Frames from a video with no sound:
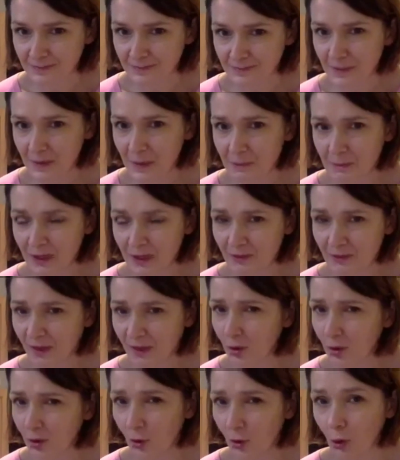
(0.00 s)
Big fan,
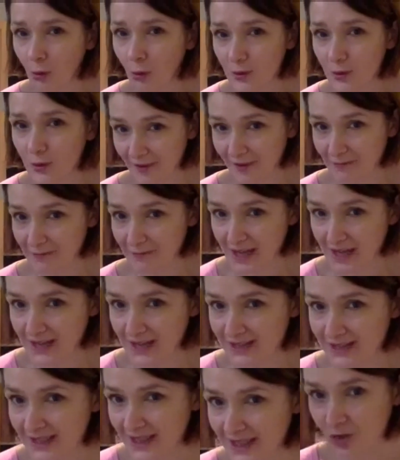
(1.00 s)
always have beans.
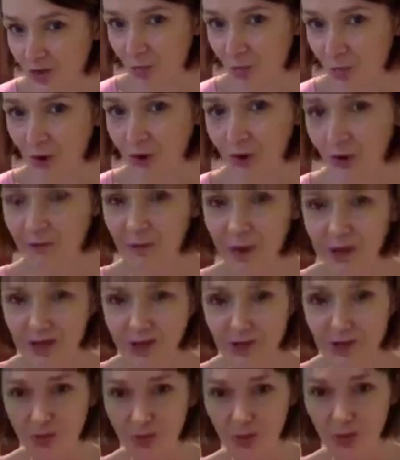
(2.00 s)
These are one of my
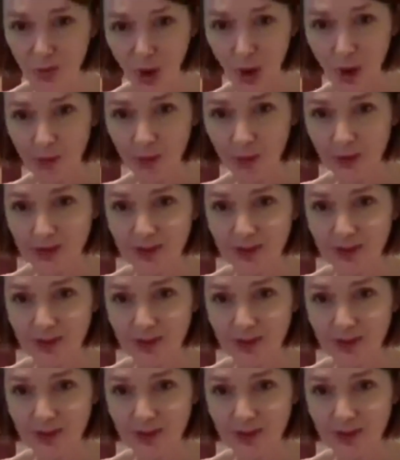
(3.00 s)
store cupboard